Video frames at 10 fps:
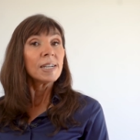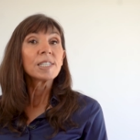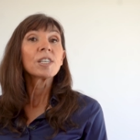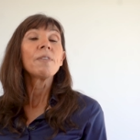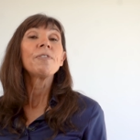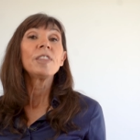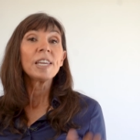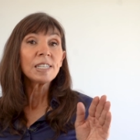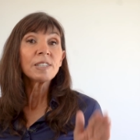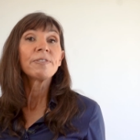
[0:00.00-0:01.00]
So for
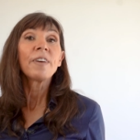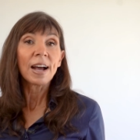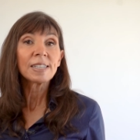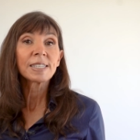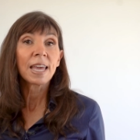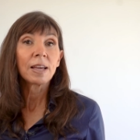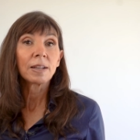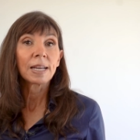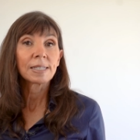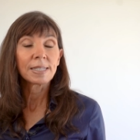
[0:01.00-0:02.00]
these fast Kegel
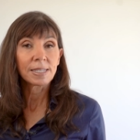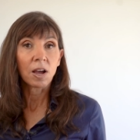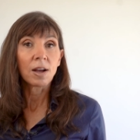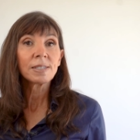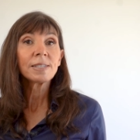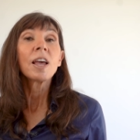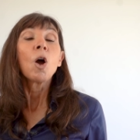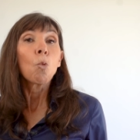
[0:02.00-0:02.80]
exercises,